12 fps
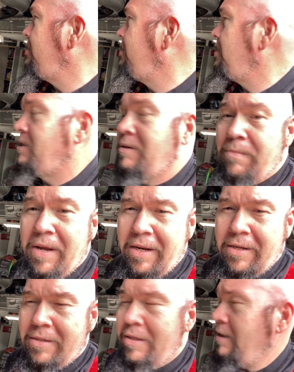are just some
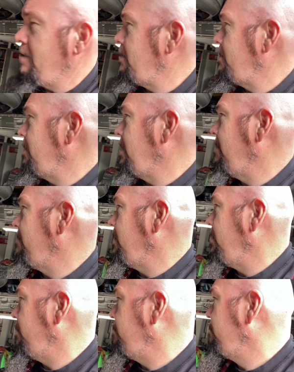maintenance things that you're going to have
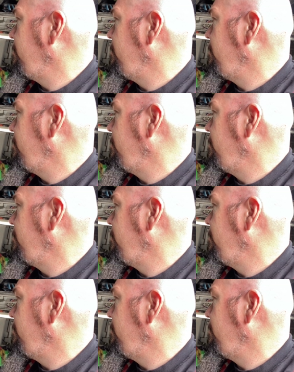to do.